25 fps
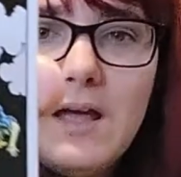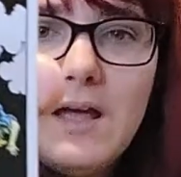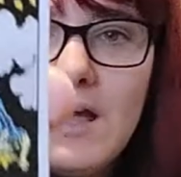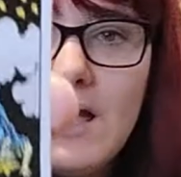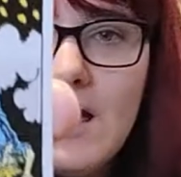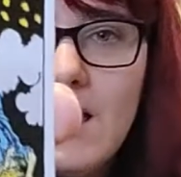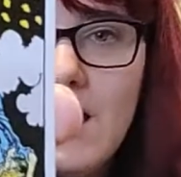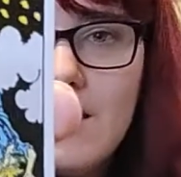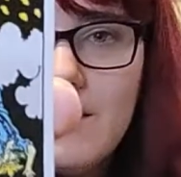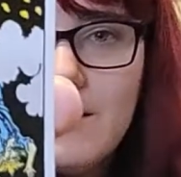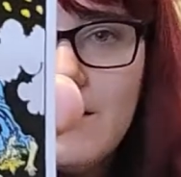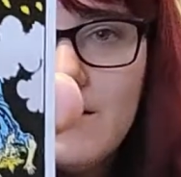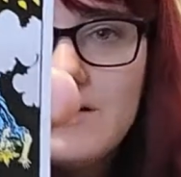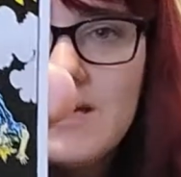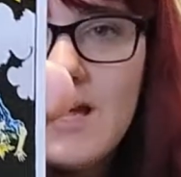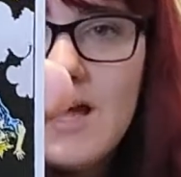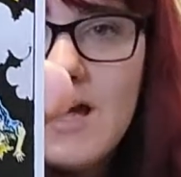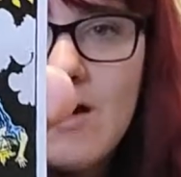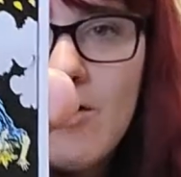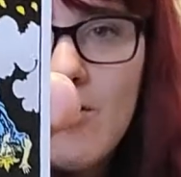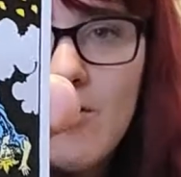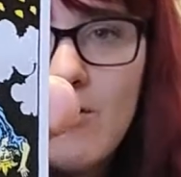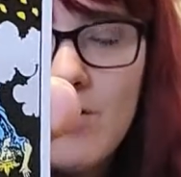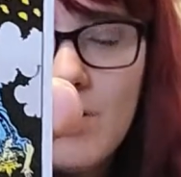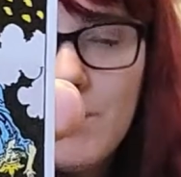And the
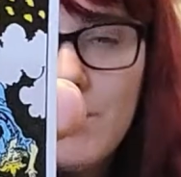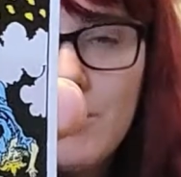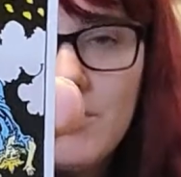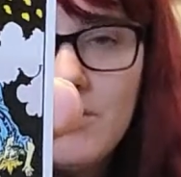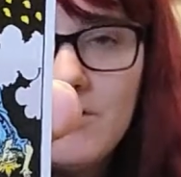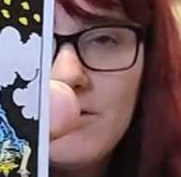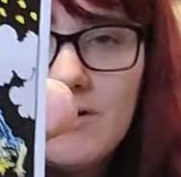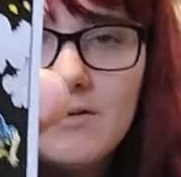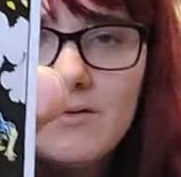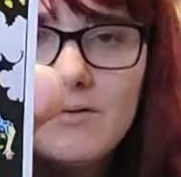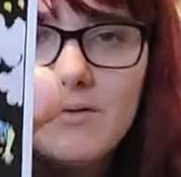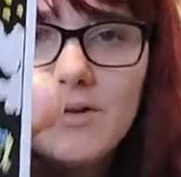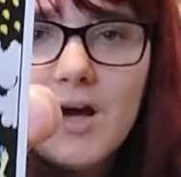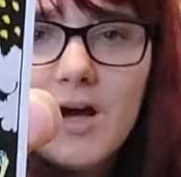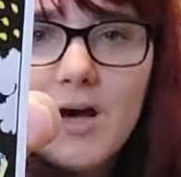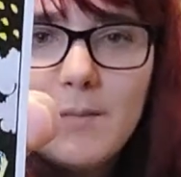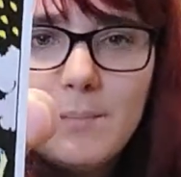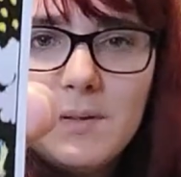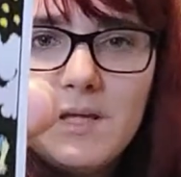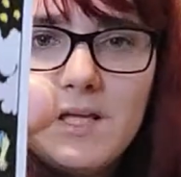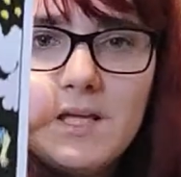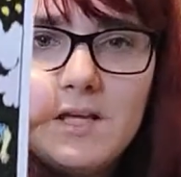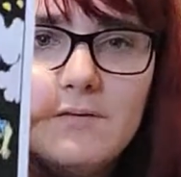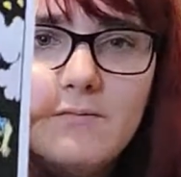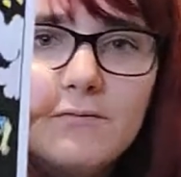Tower represents
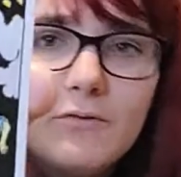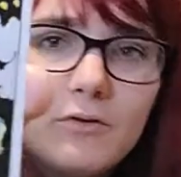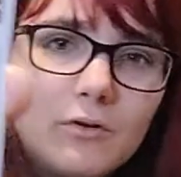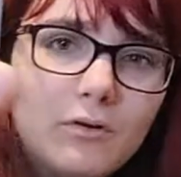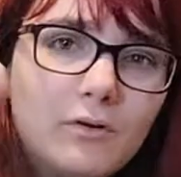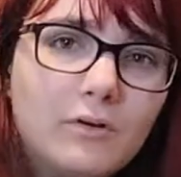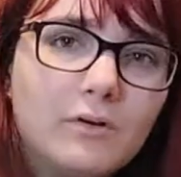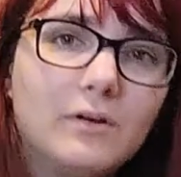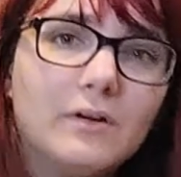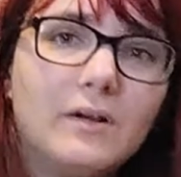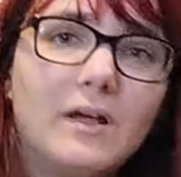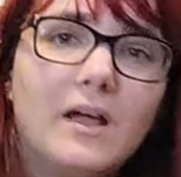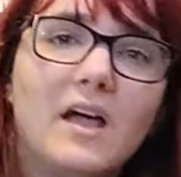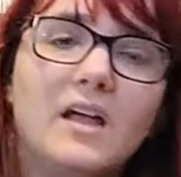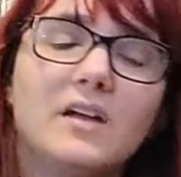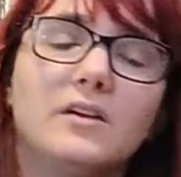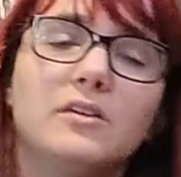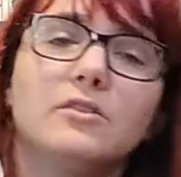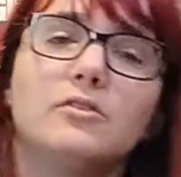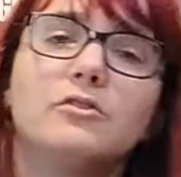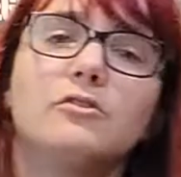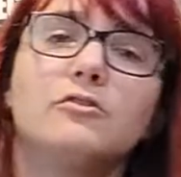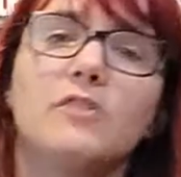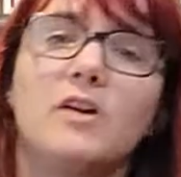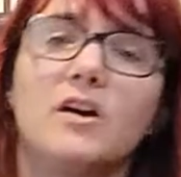upheaval and
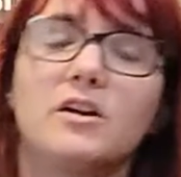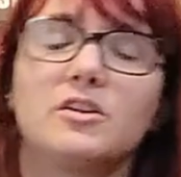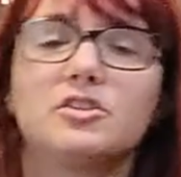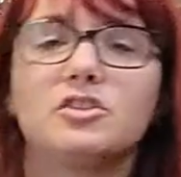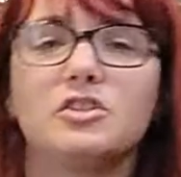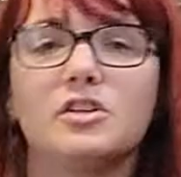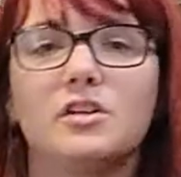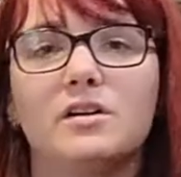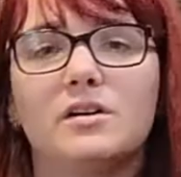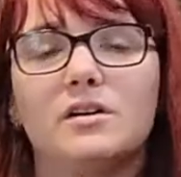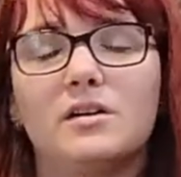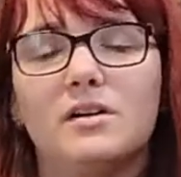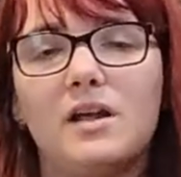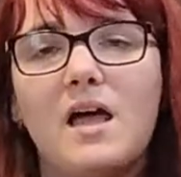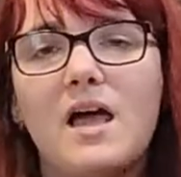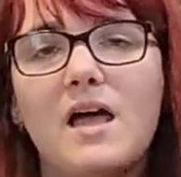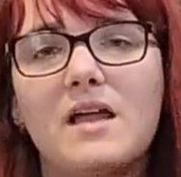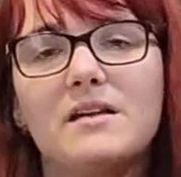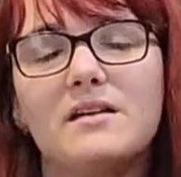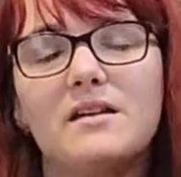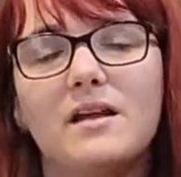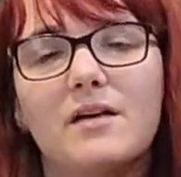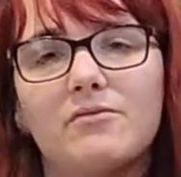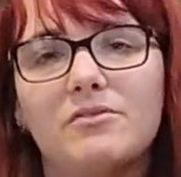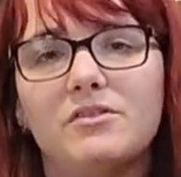destruction
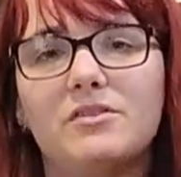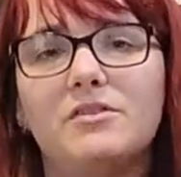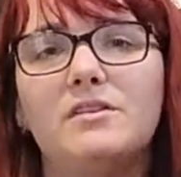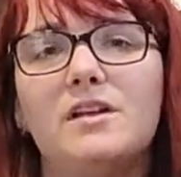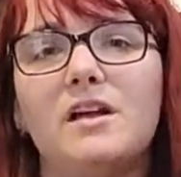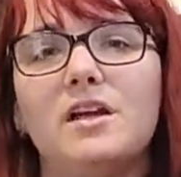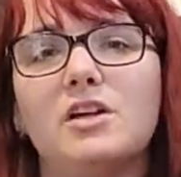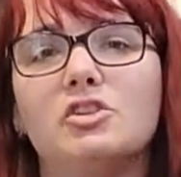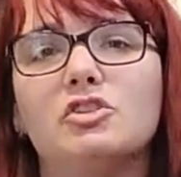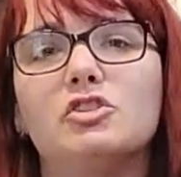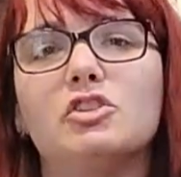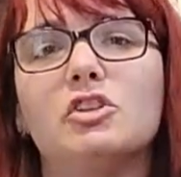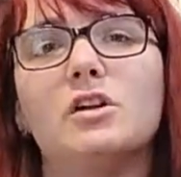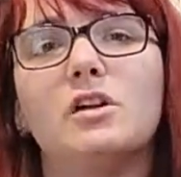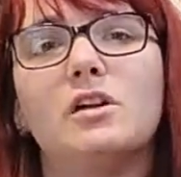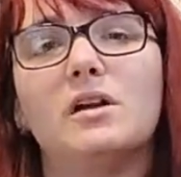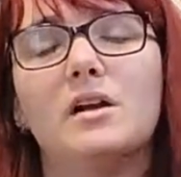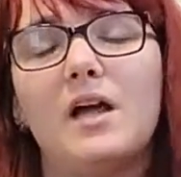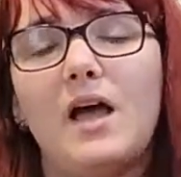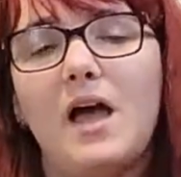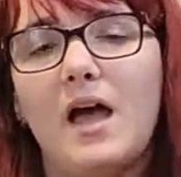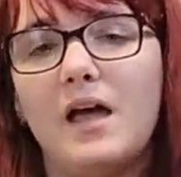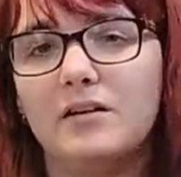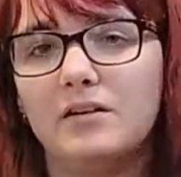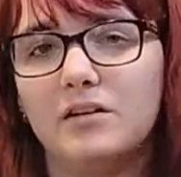and devastation
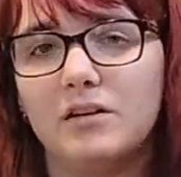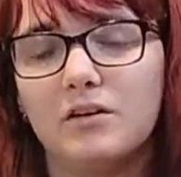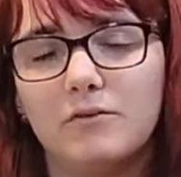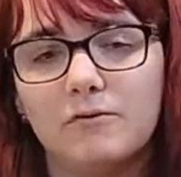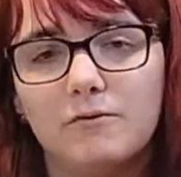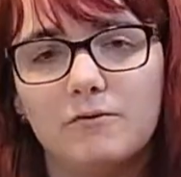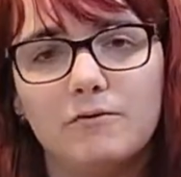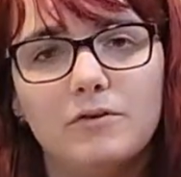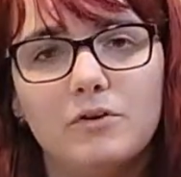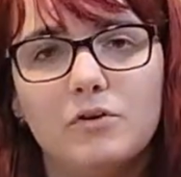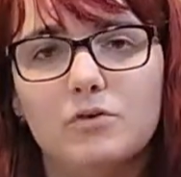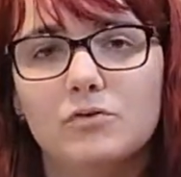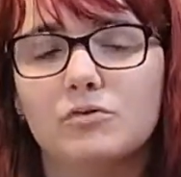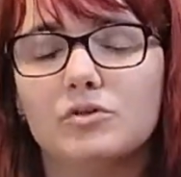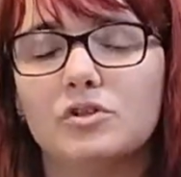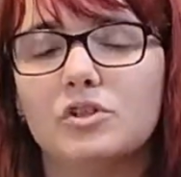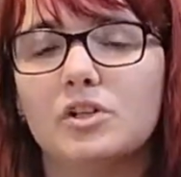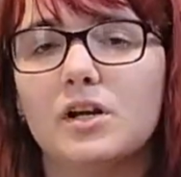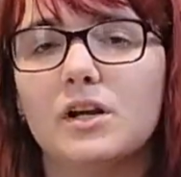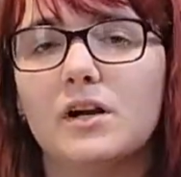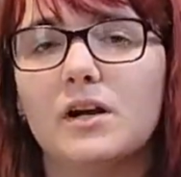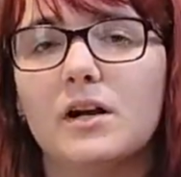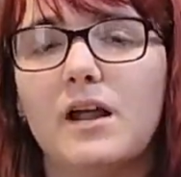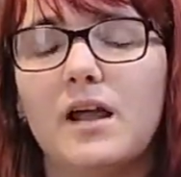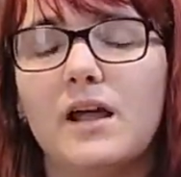and
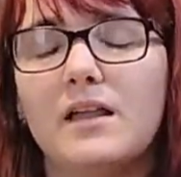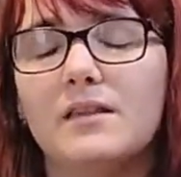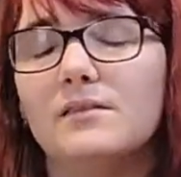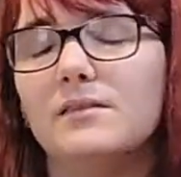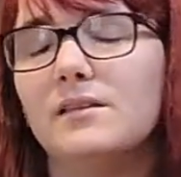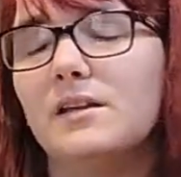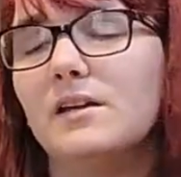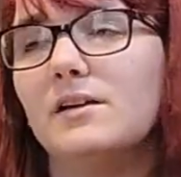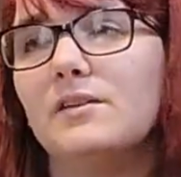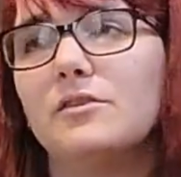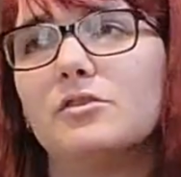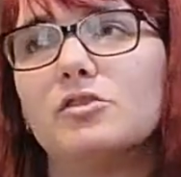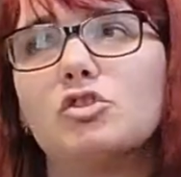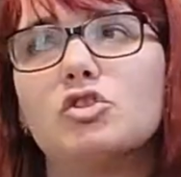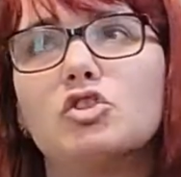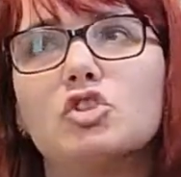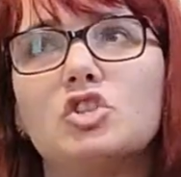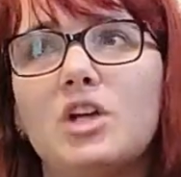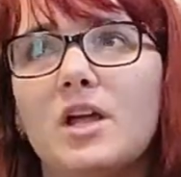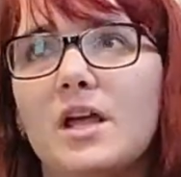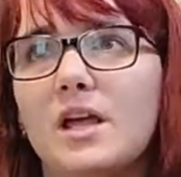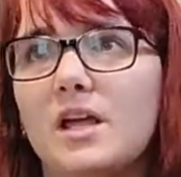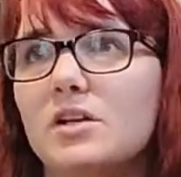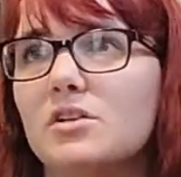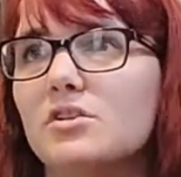confusion and things
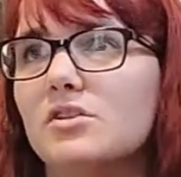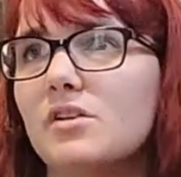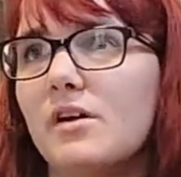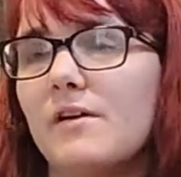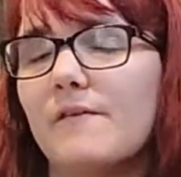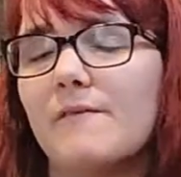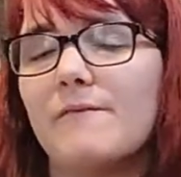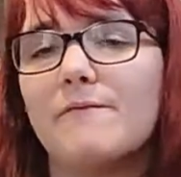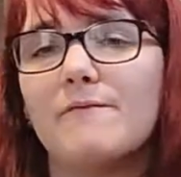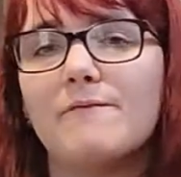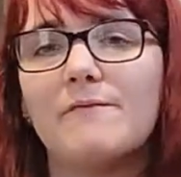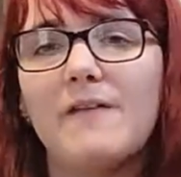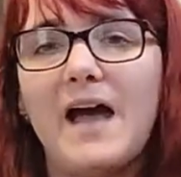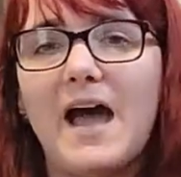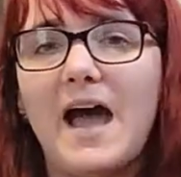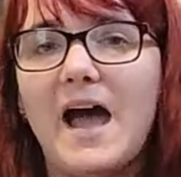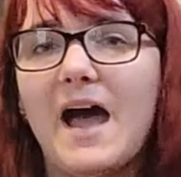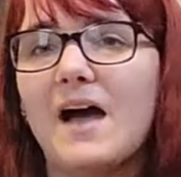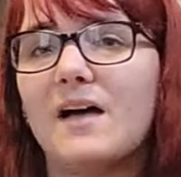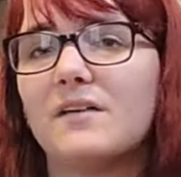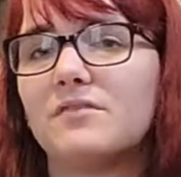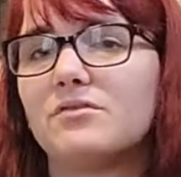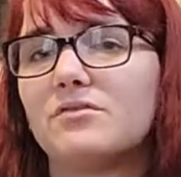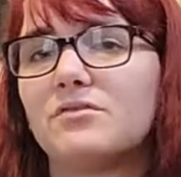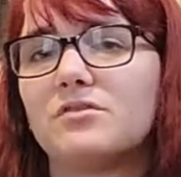changing
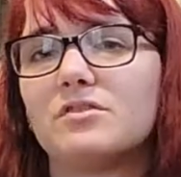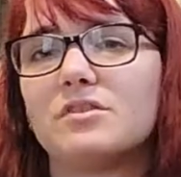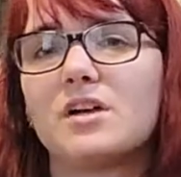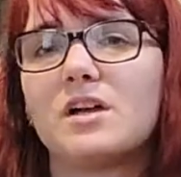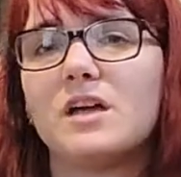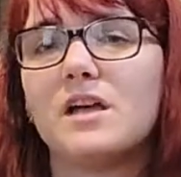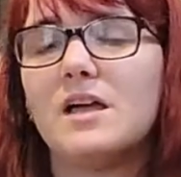fast